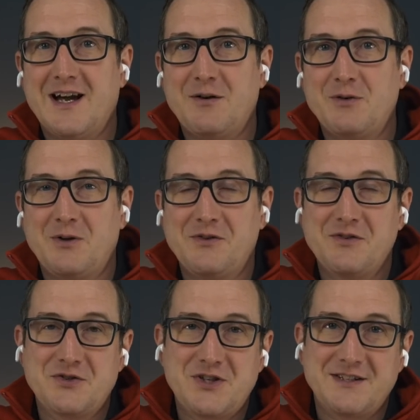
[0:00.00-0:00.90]
I will
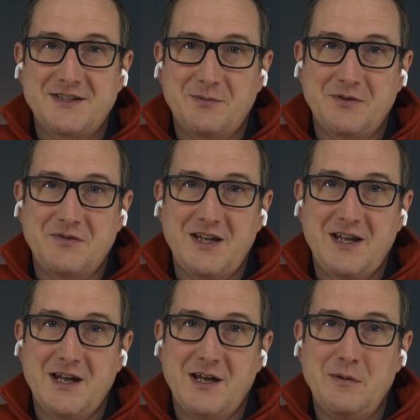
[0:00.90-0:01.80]
also share some of
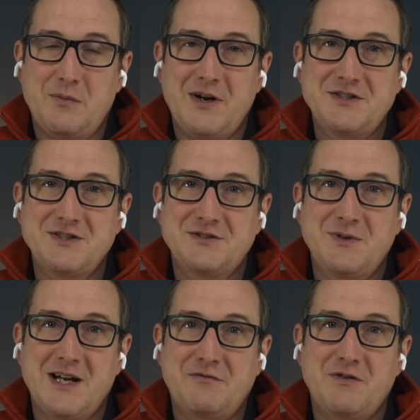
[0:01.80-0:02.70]
the impressions
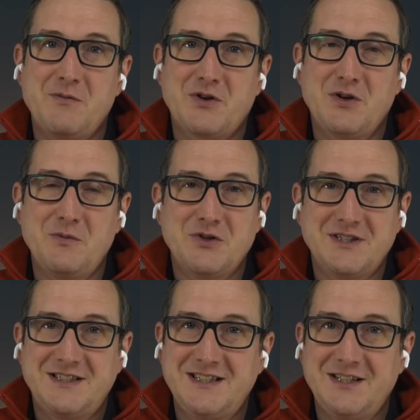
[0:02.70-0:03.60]
we got from the community,